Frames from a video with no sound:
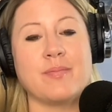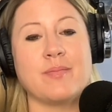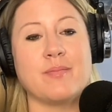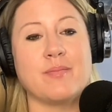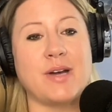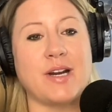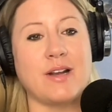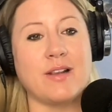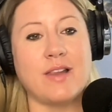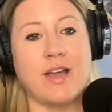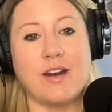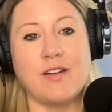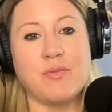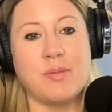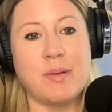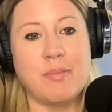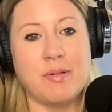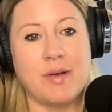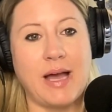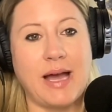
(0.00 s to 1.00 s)
But a lot of
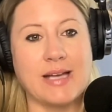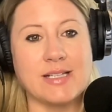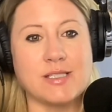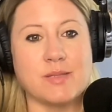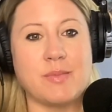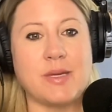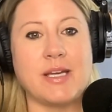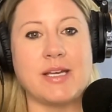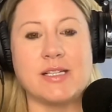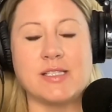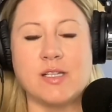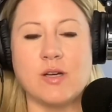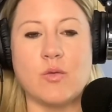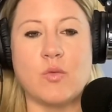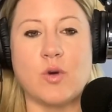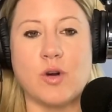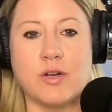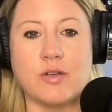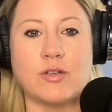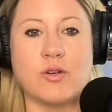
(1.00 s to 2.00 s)
people ask me, is it
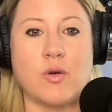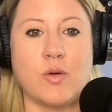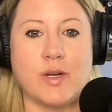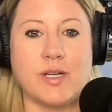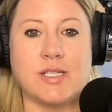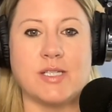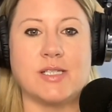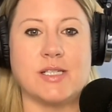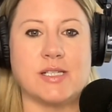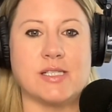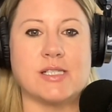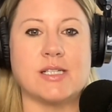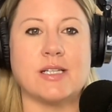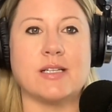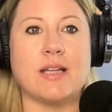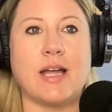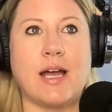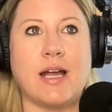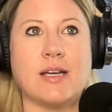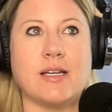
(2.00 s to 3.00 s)
worth going to
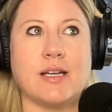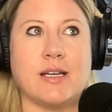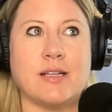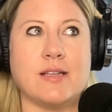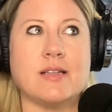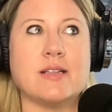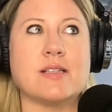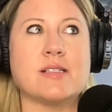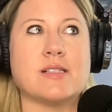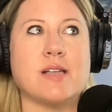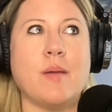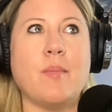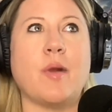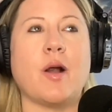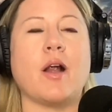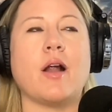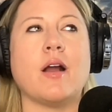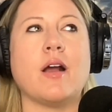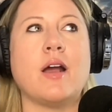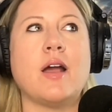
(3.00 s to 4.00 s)
Disneyland in the
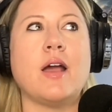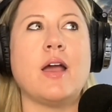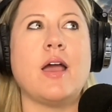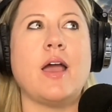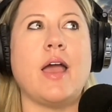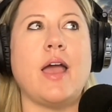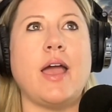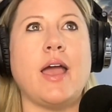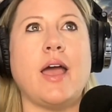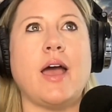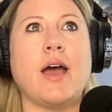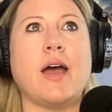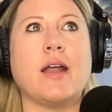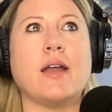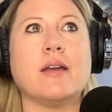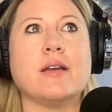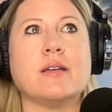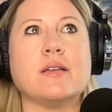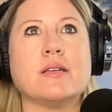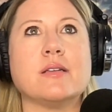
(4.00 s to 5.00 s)
summer?
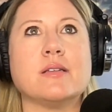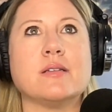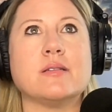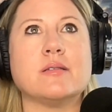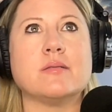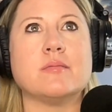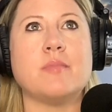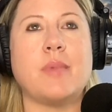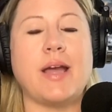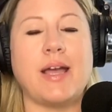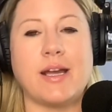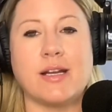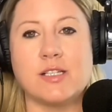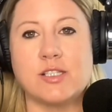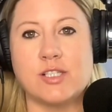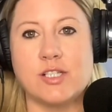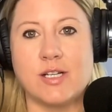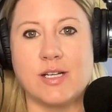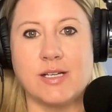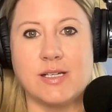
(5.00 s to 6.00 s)
And my
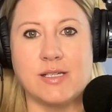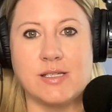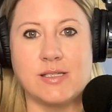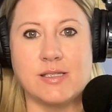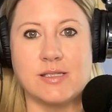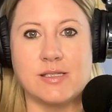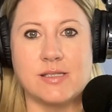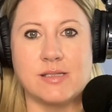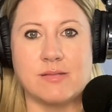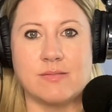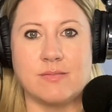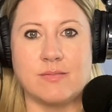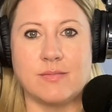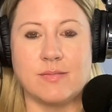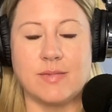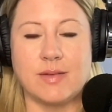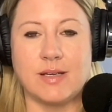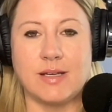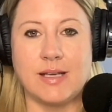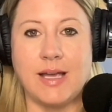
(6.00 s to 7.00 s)
answer is
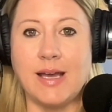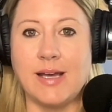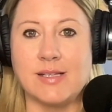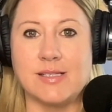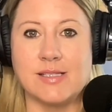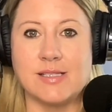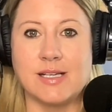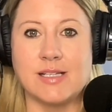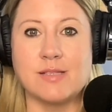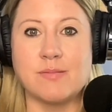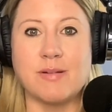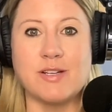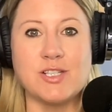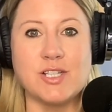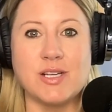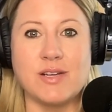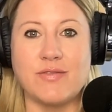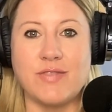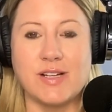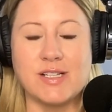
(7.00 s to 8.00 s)
yes,
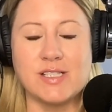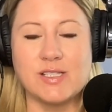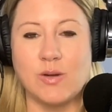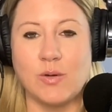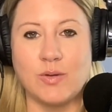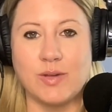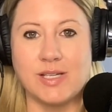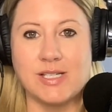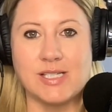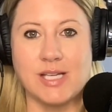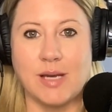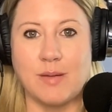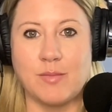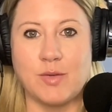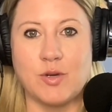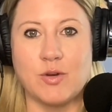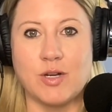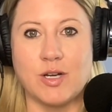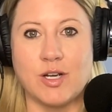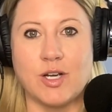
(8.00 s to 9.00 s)
especially if that's the only time
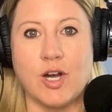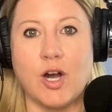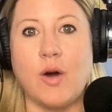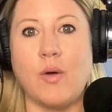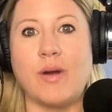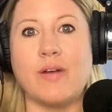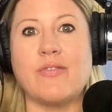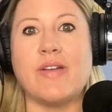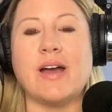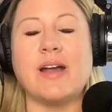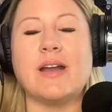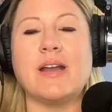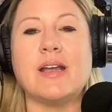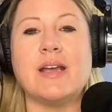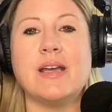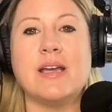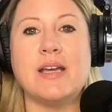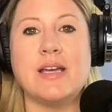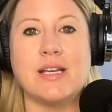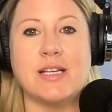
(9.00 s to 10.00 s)
you can go. If that
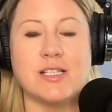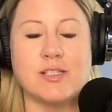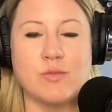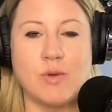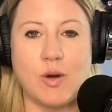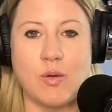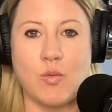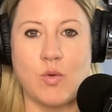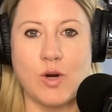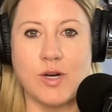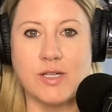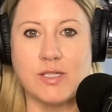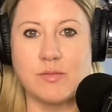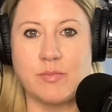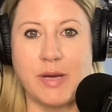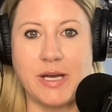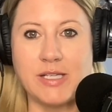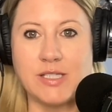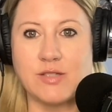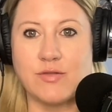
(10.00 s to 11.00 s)
is what works
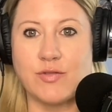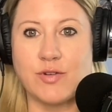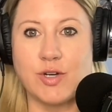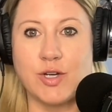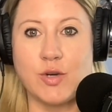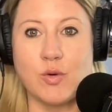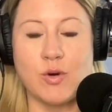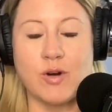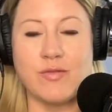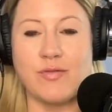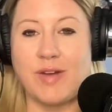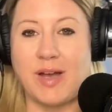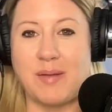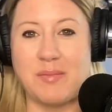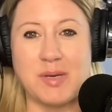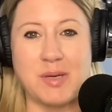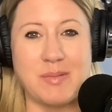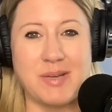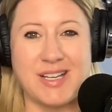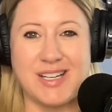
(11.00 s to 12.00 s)
best for your
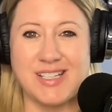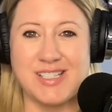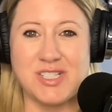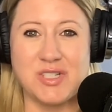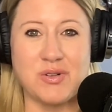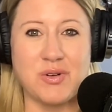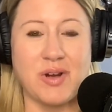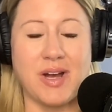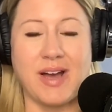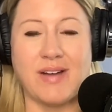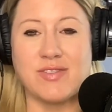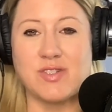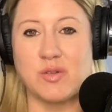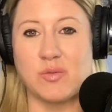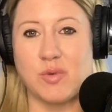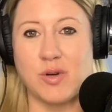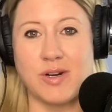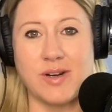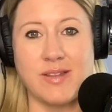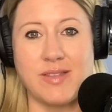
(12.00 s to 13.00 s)
family because you don't have to
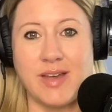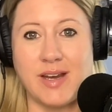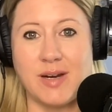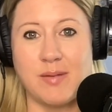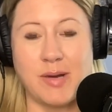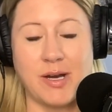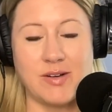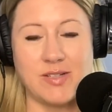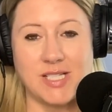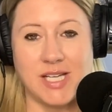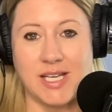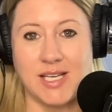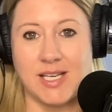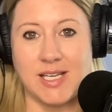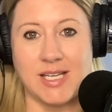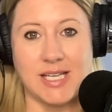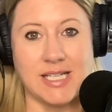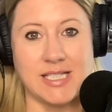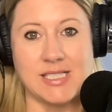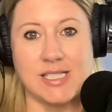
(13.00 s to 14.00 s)
worry then about
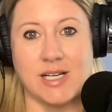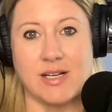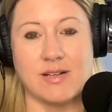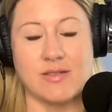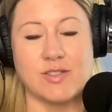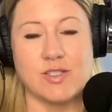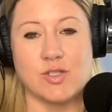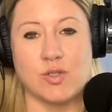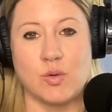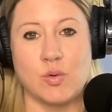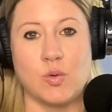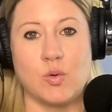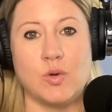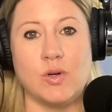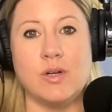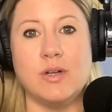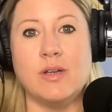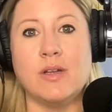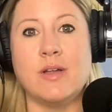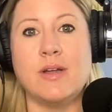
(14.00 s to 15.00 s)
taking kids out of
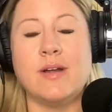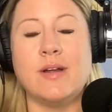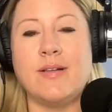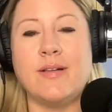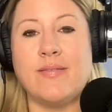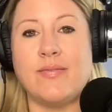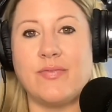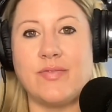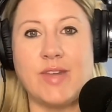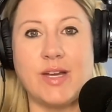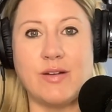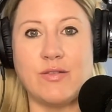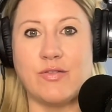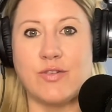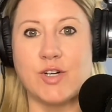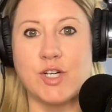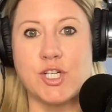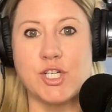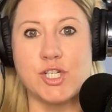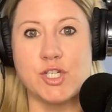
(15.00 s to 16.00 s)
school, then
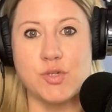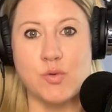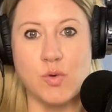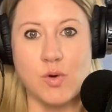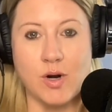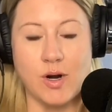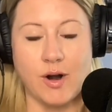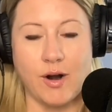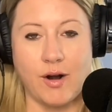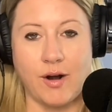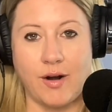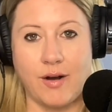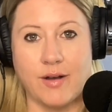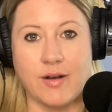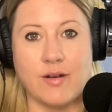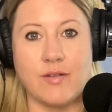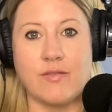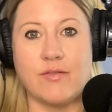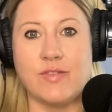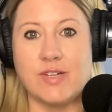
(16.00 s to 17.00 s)
for sure,
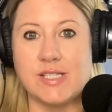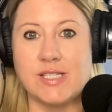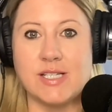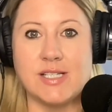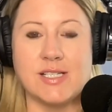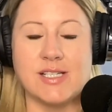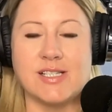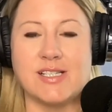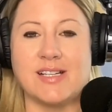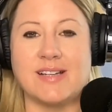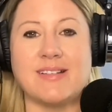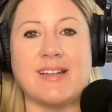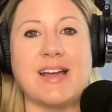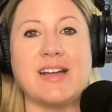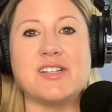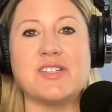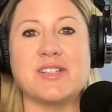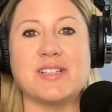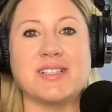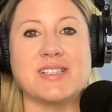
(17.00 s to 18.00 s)
visit
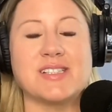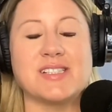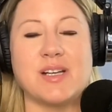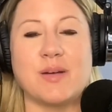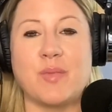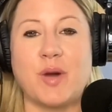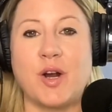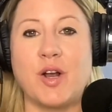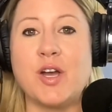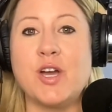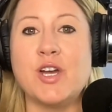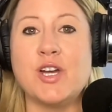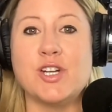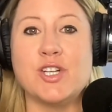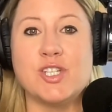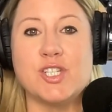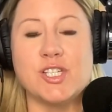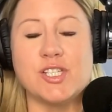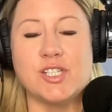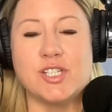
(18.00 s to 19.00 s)
Disneyland during the summer.
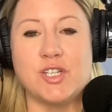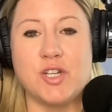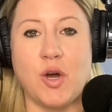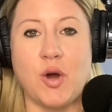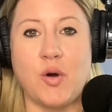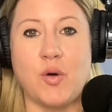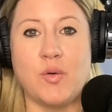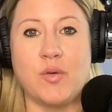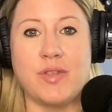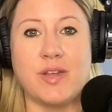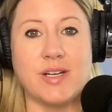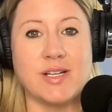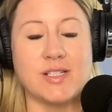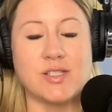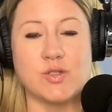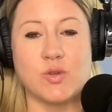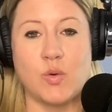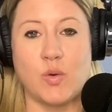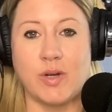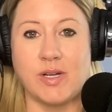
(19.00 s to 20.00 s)
Just know that
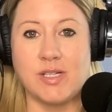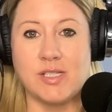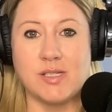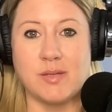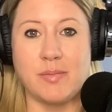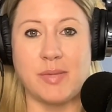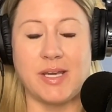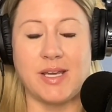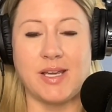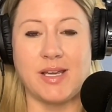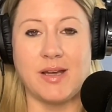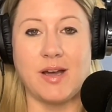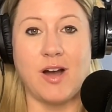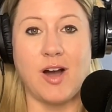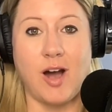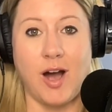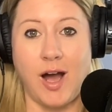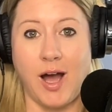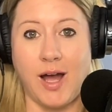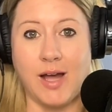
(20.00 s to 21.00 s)
it's going to be
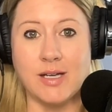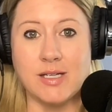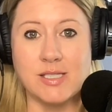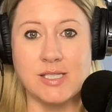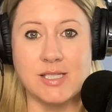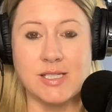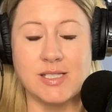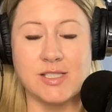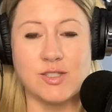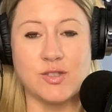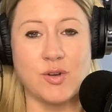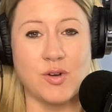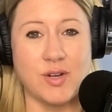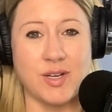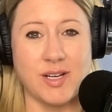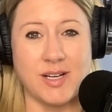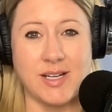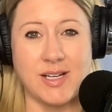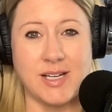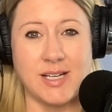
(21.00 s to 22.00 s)
hot, so you're
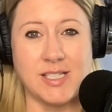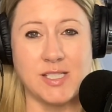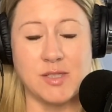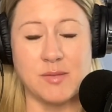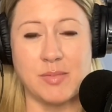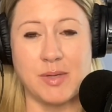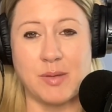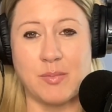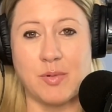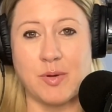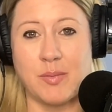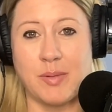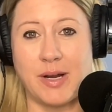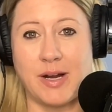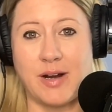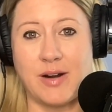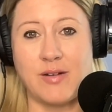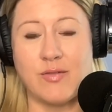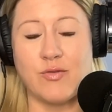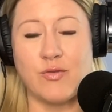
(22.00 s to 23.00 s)
going to need to be
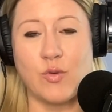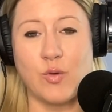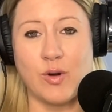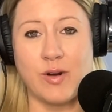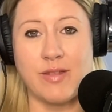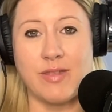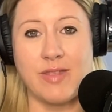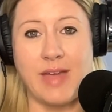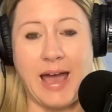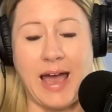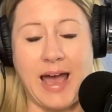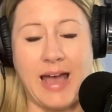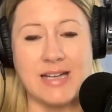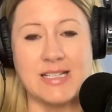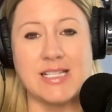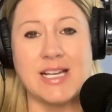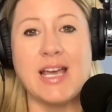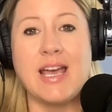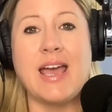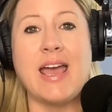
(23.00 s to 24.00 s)
prepared for
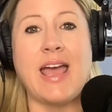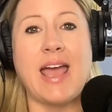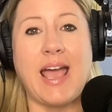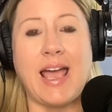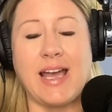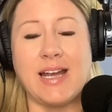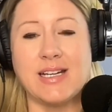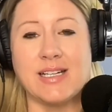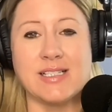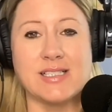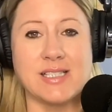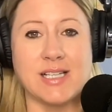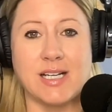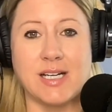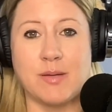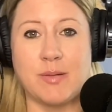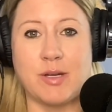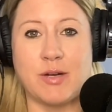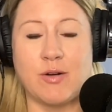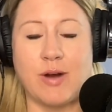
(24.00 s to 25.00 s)
that, and it's going
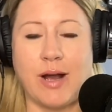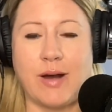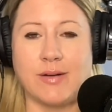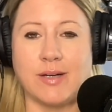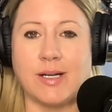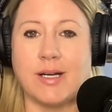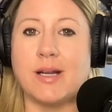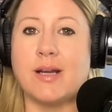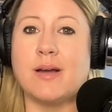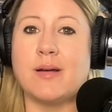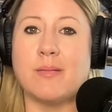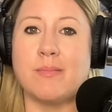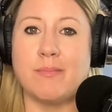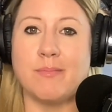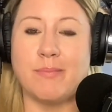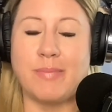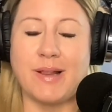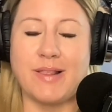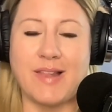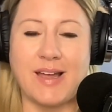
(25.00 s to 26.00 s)
to be crowded.
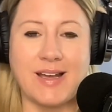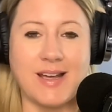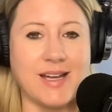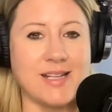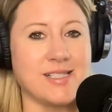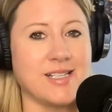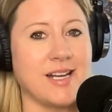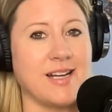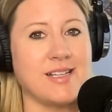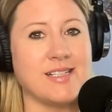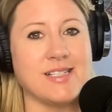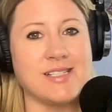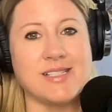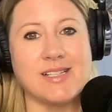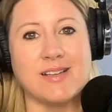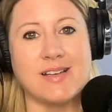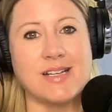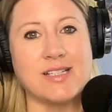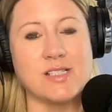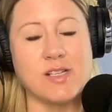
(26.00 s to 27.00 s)
But like I said,
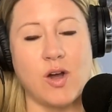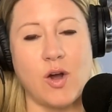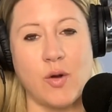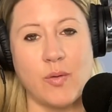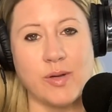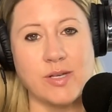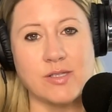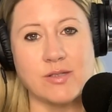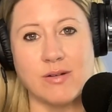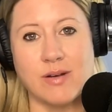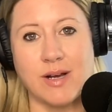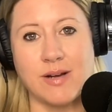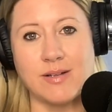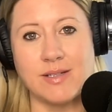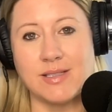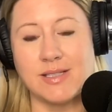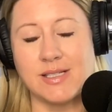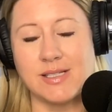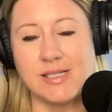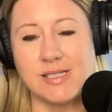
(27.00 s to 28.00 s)
Disneyland's always
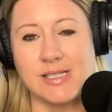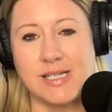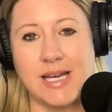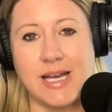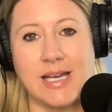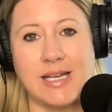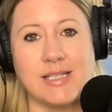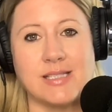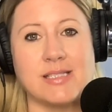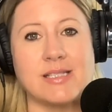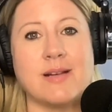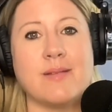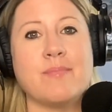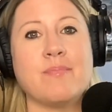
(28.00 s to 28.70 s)
crowded these days.